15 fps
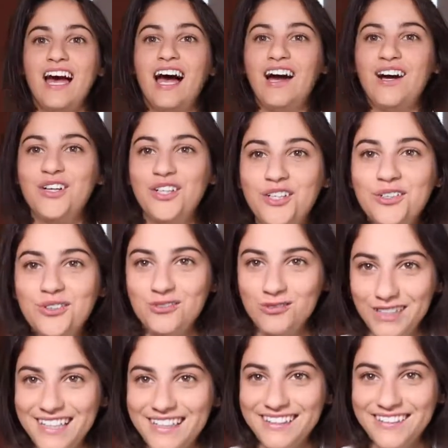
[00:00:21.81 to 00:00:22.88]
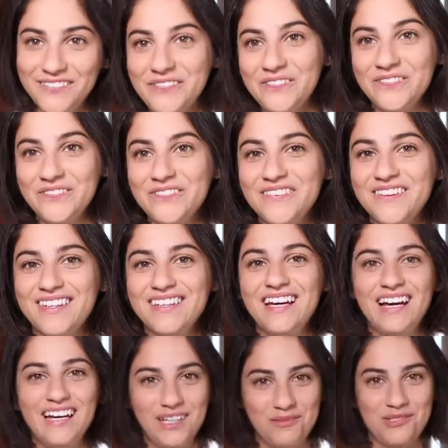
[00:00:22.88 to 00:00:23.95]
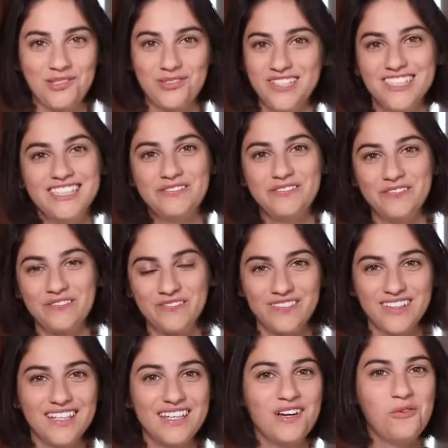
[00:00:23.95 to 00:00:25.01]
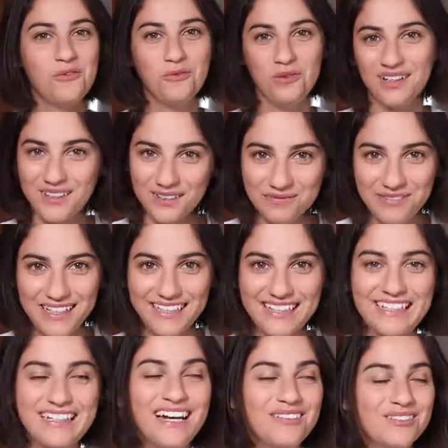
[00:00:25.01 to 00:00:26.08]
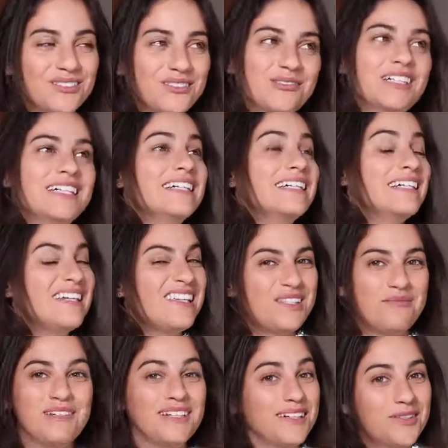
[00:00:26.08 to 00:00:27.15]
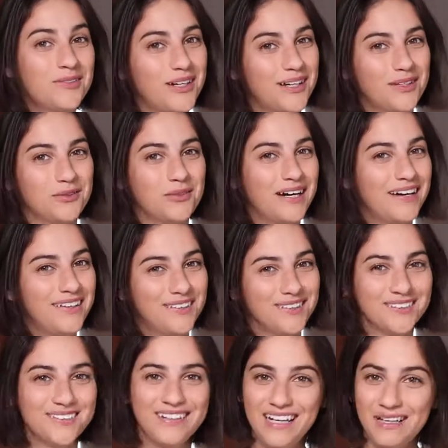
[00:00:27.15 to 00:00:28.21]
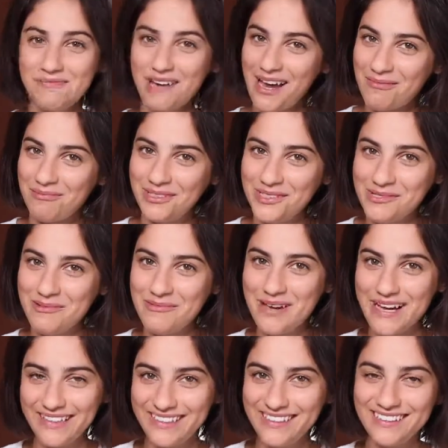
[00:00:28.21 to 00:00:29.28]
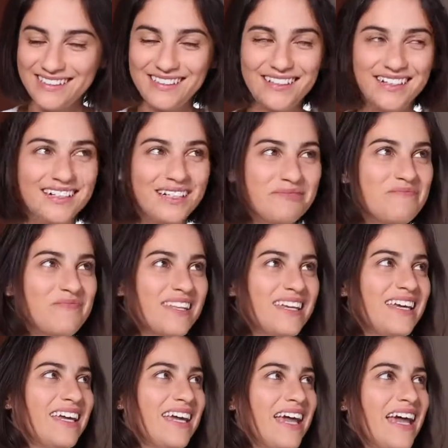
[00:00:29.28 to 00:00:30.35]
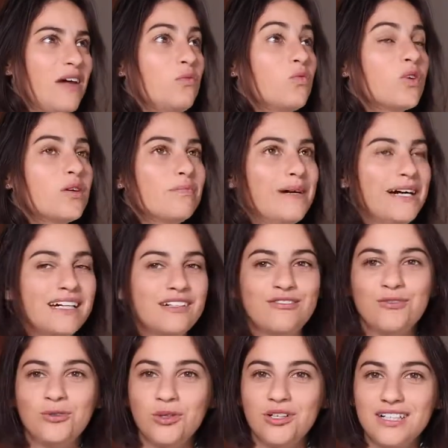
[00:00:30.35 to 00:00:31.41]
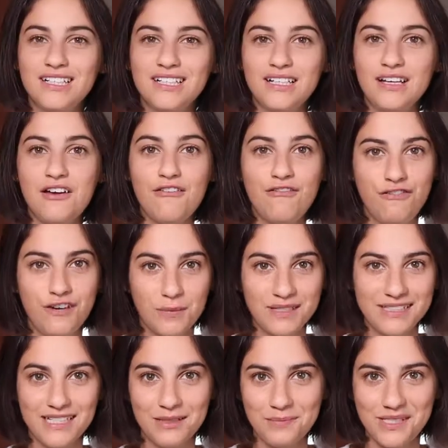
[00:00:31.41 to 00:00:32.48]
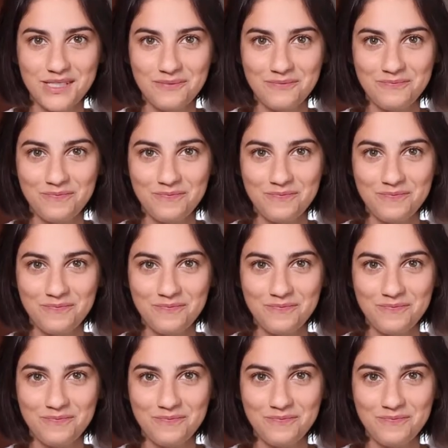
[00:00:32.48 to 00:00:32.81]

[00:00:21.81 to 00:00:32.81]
Are you ready? I am so ready. Welcome back, everyone. It's been quite a while. I'm happy to be back. And we're back for Figma tips.